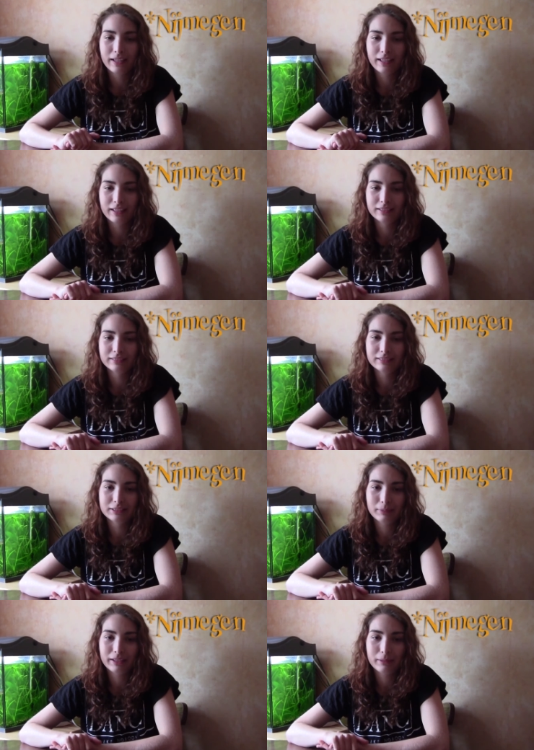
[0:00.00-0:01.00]
And
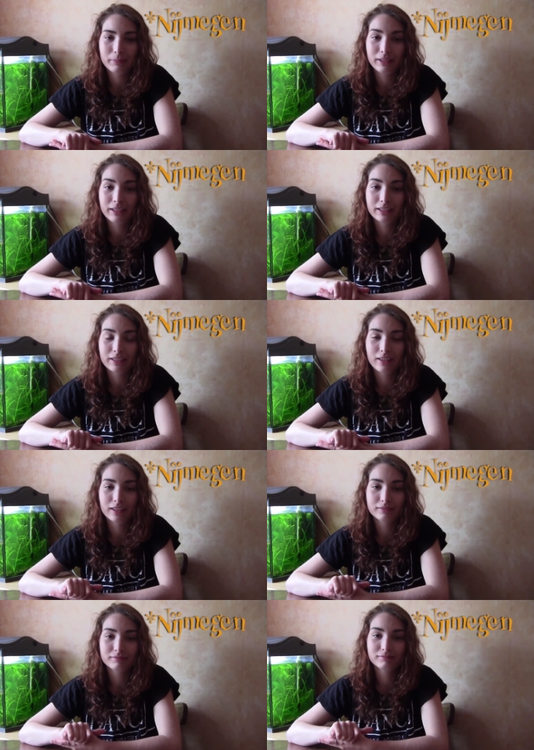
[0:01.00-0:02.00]
despite it being
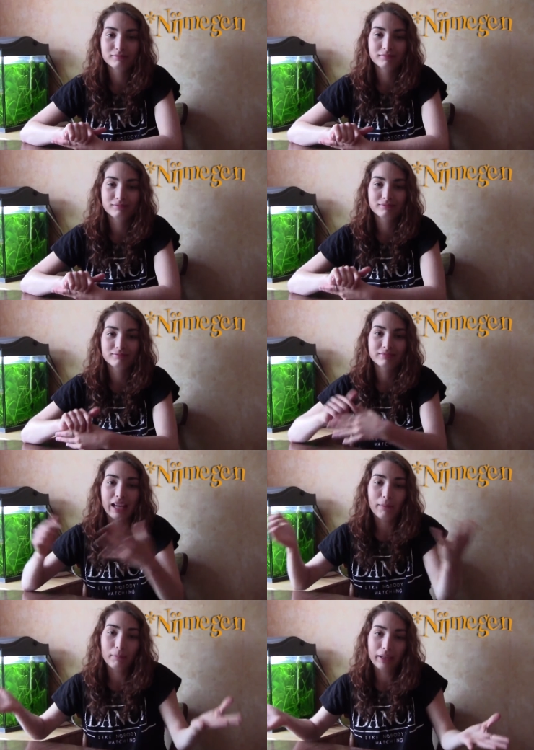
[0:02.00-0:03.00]
not
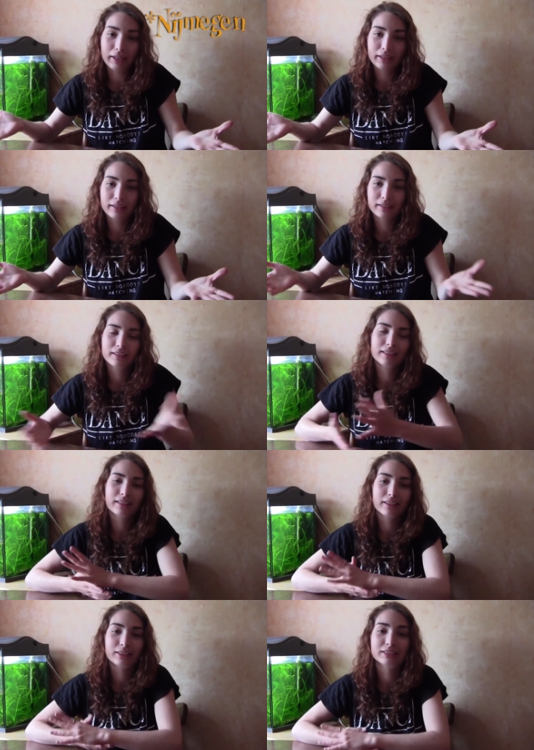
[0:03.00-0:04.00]
that big,
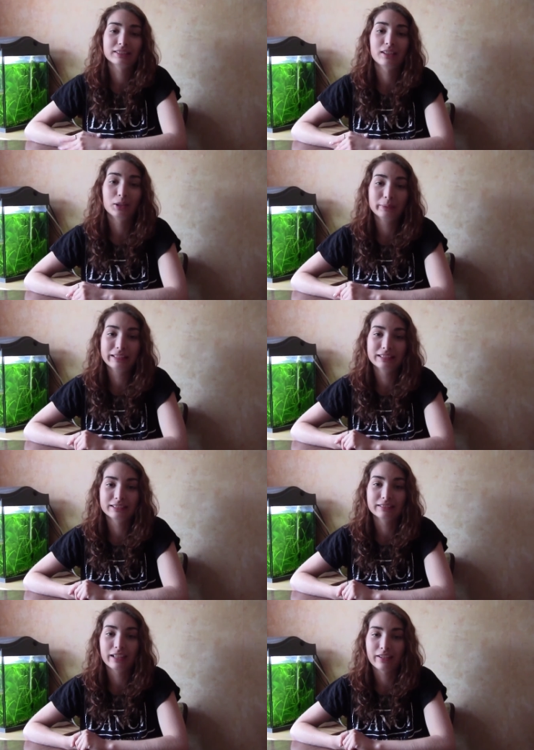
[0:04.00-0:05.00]
there's always
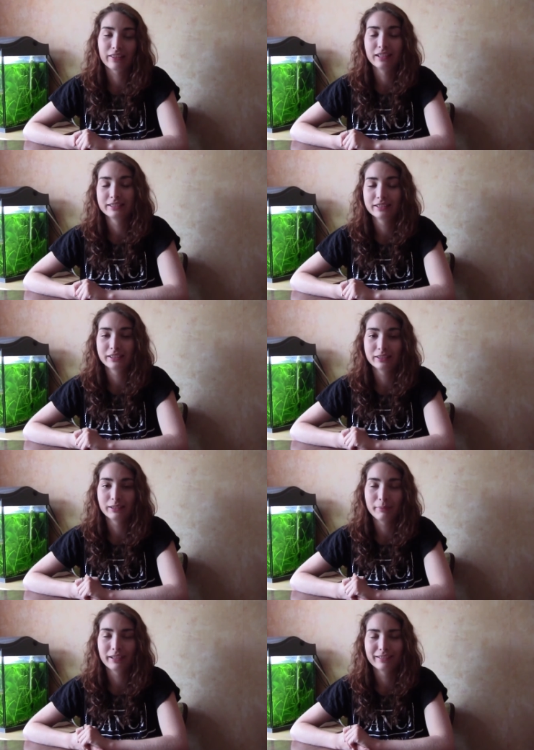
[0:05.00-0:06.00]
a lot of things to do.
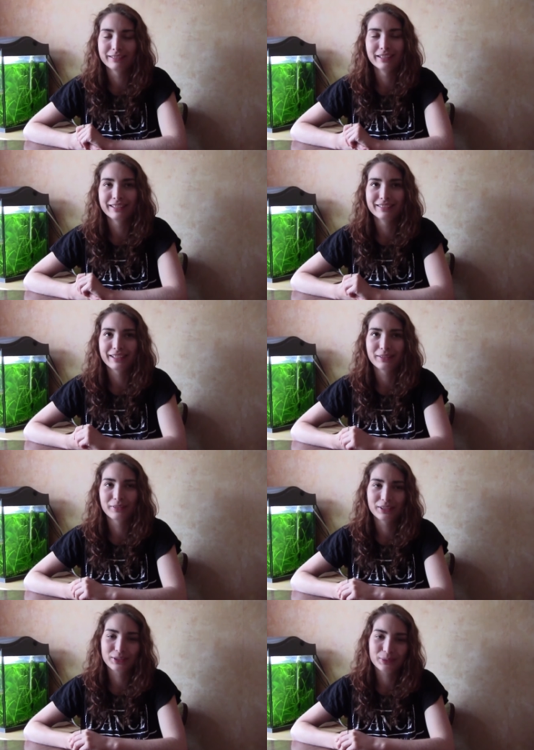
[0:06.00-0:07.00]
I mean, in like the
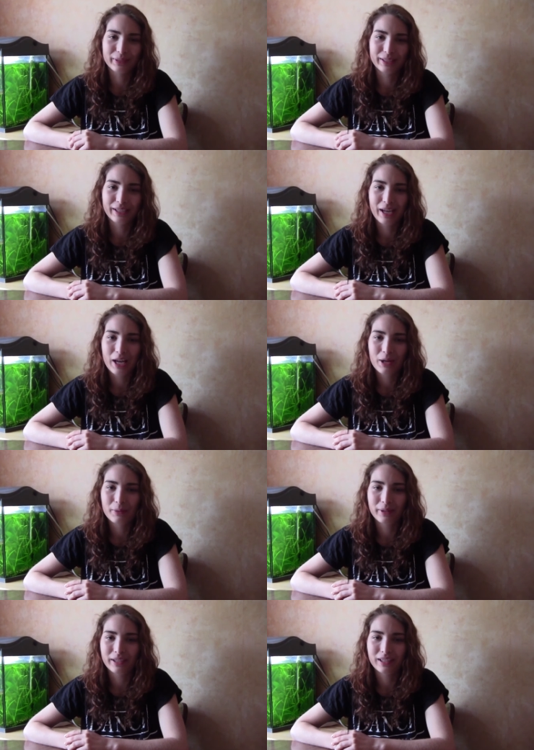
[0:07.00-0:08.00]
first week,
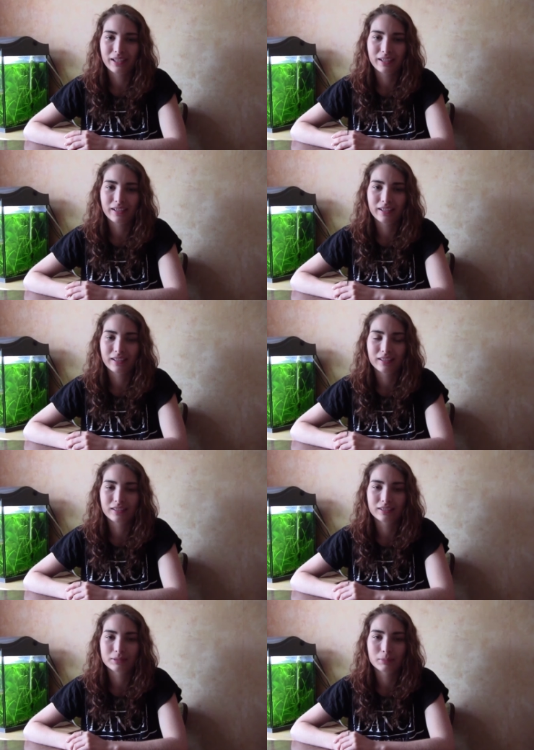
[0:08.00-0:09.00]
we had
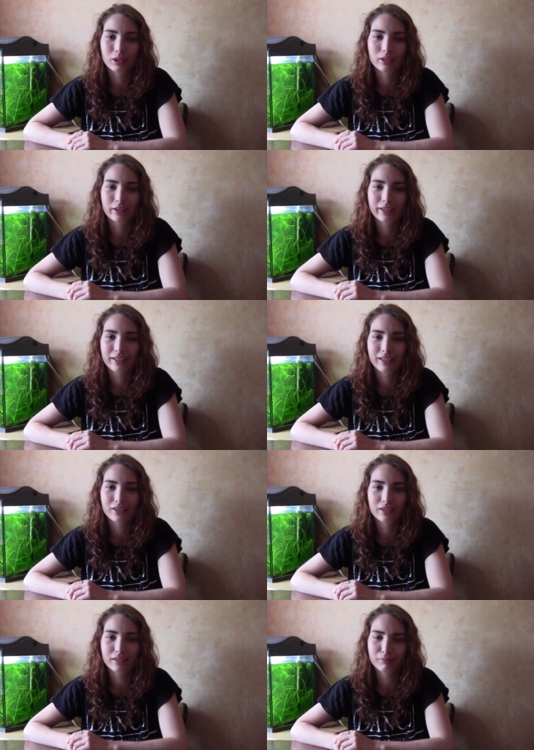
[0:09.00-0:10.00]
a small
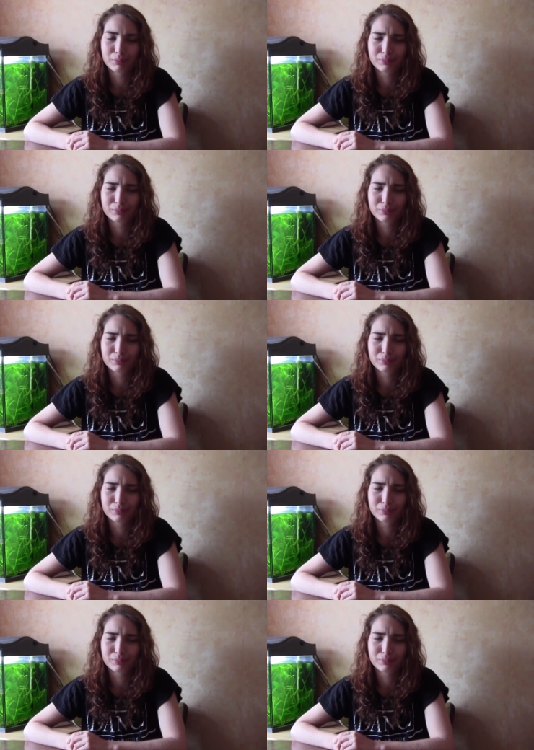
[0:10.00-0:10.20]
orientation